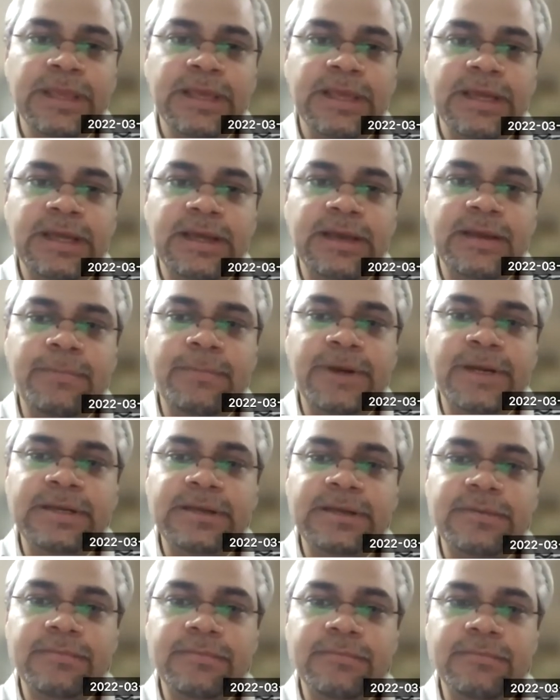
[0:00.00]

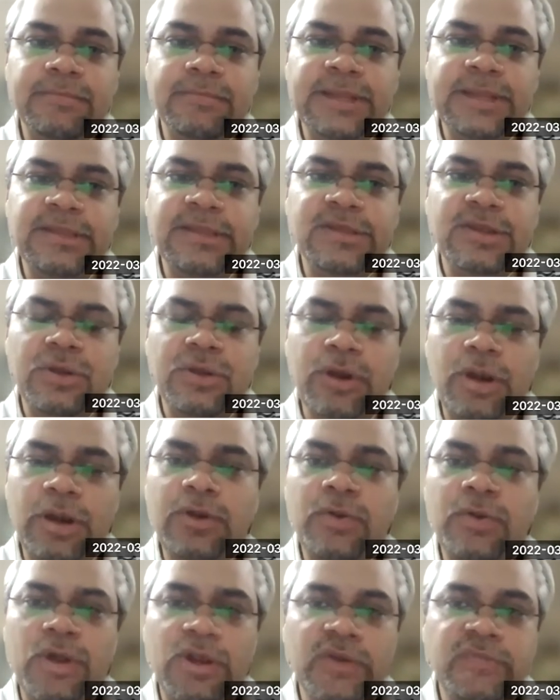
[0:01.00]
But that's
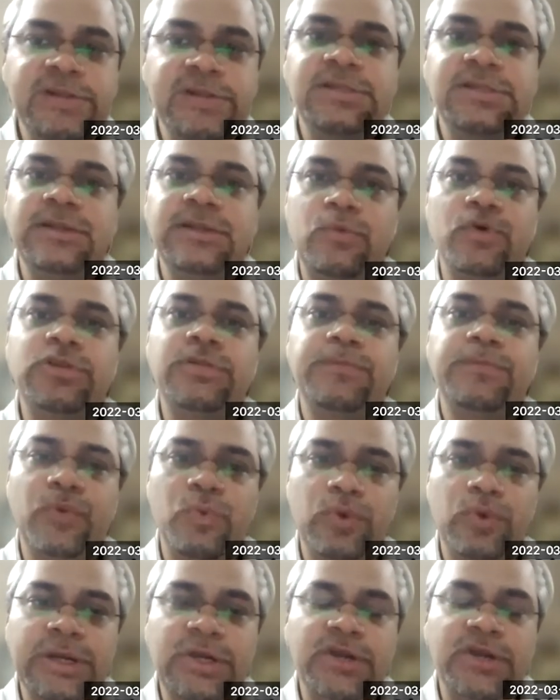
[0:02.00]
not always the most
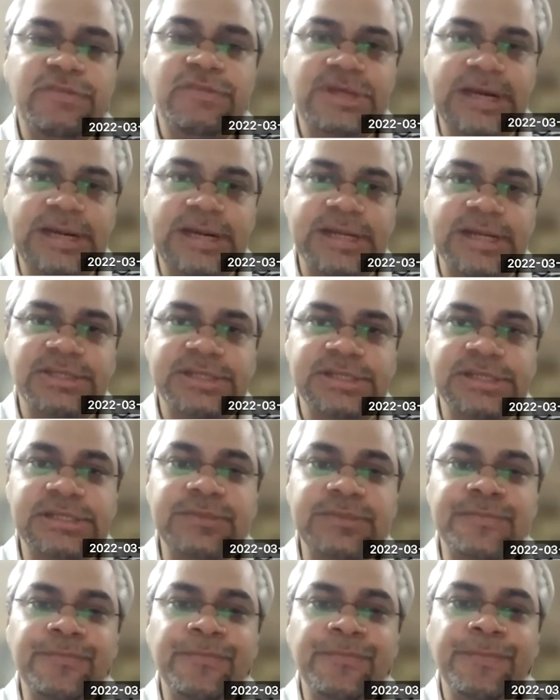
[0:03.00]
prudent of
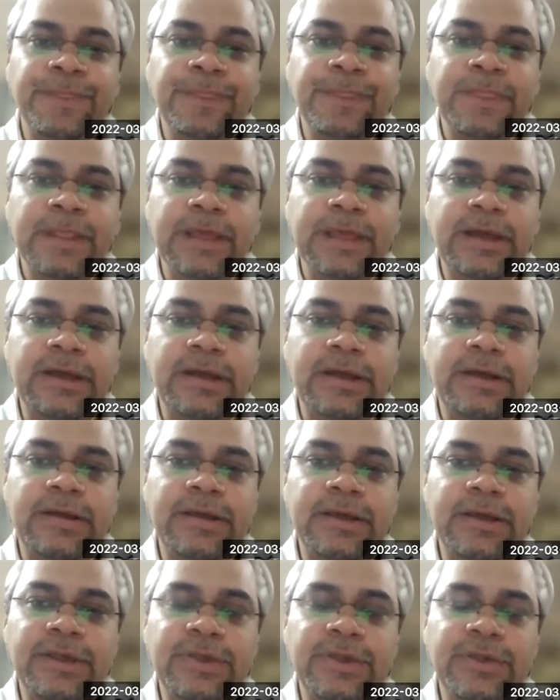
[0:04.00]
strategies.
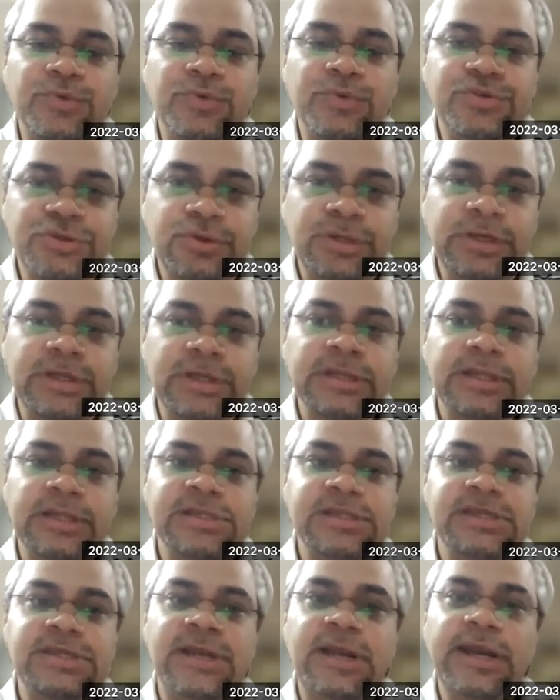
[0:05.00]
You should
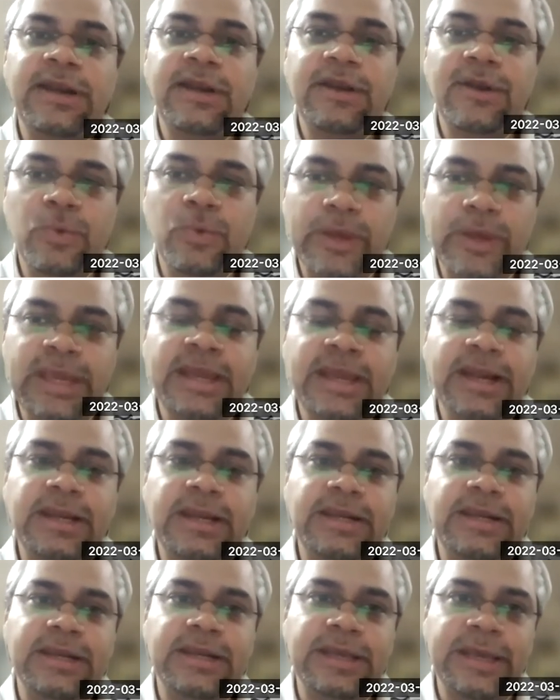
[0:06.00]
start looking
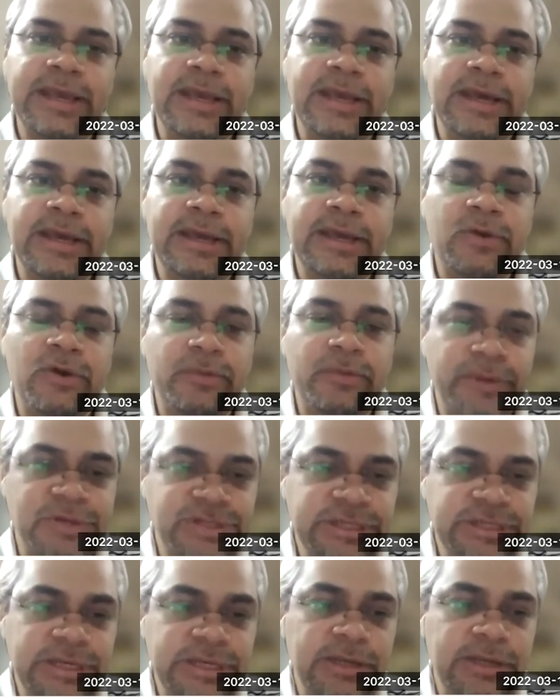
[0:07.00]
at AI or
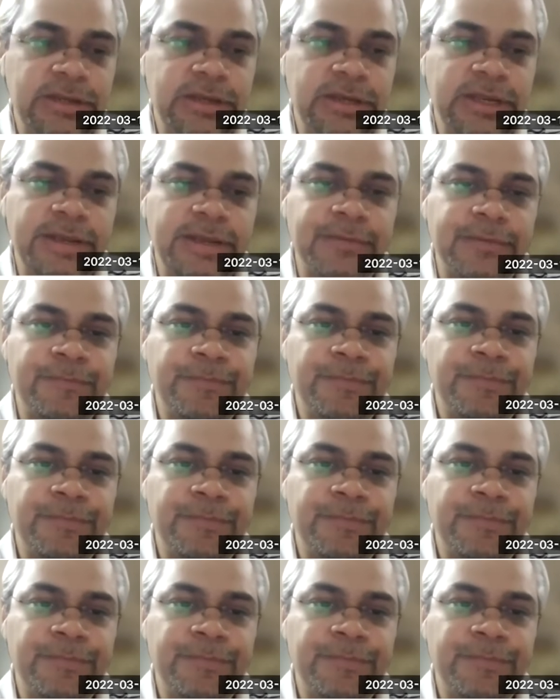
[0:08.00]
machine learning